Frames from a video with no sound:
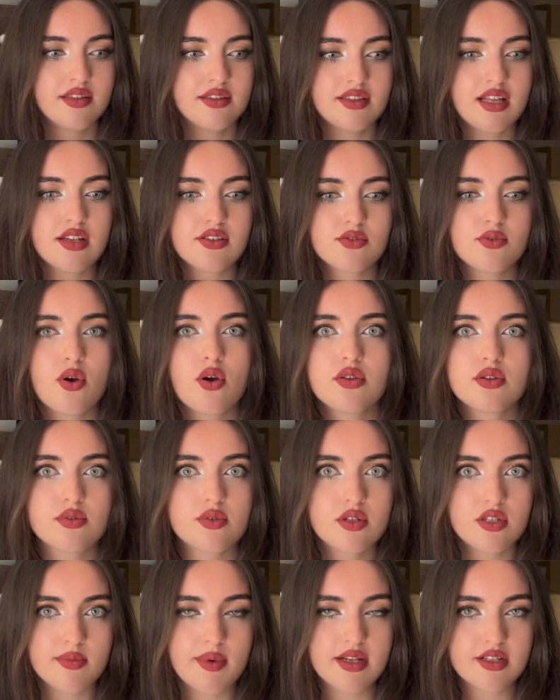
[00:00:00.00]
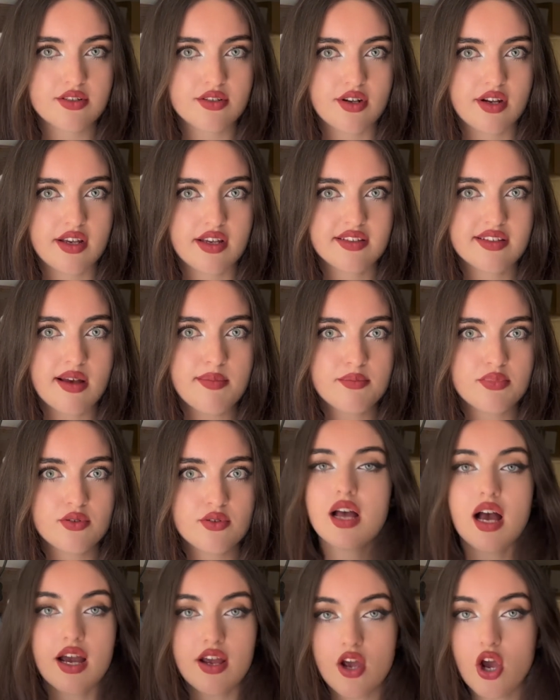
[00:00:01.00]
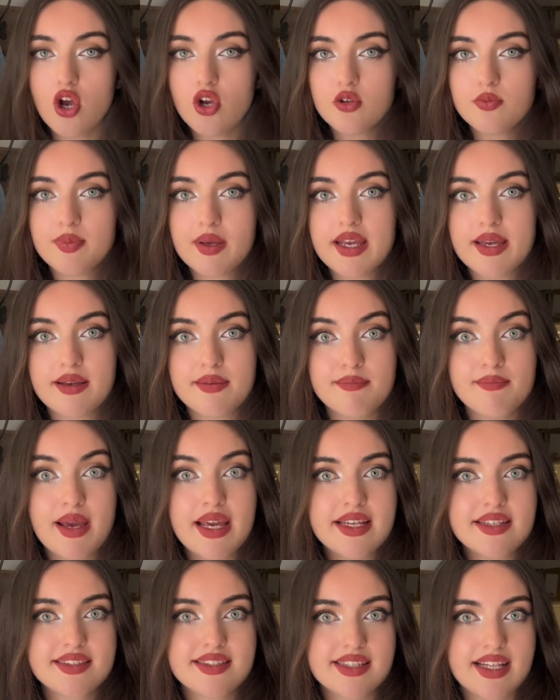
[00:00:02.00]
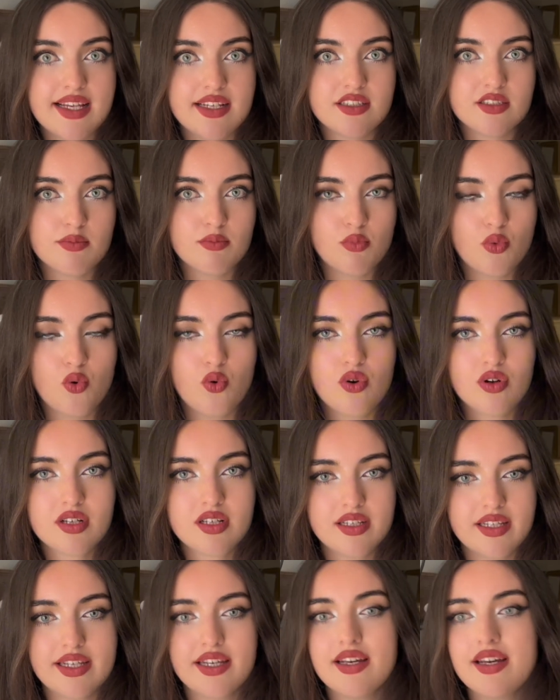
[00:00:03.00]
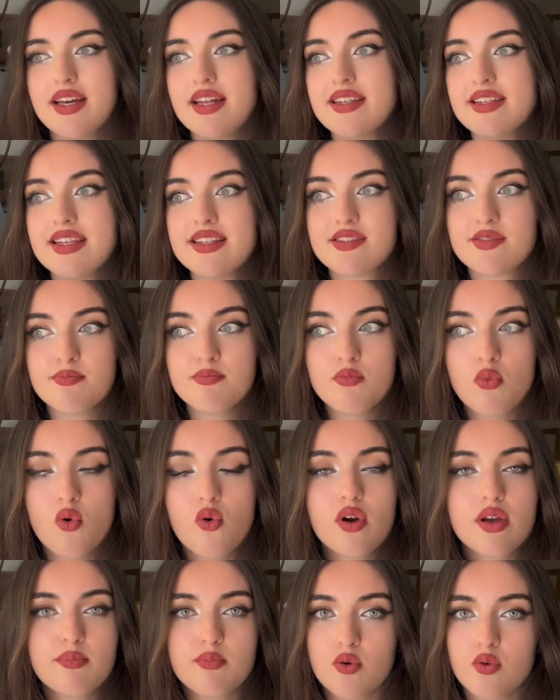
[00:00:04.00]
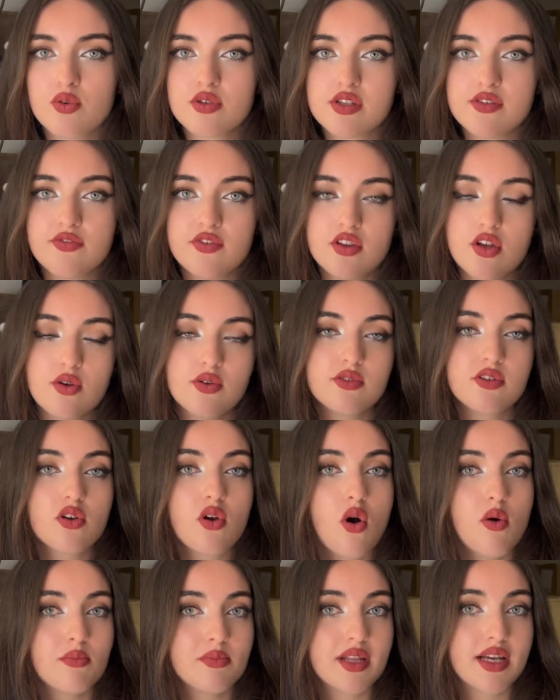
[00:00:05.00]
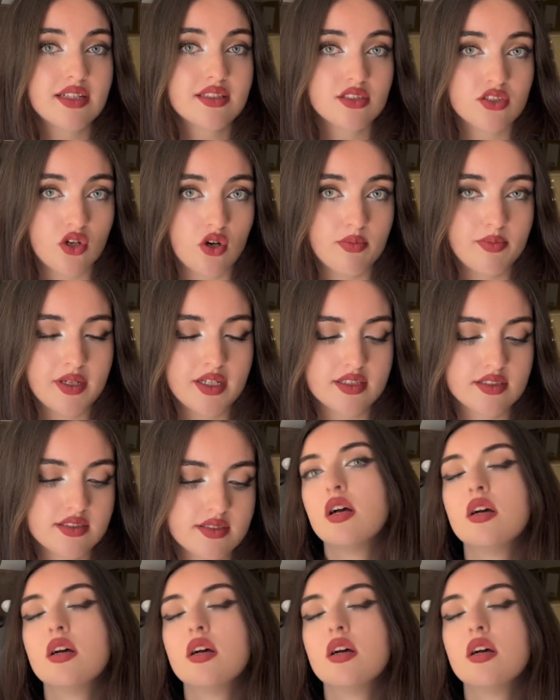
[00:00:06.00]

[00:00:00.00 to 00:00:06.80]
That's a rather rudimentary example. I hope it makes things more clear and it's more important for those complex topics.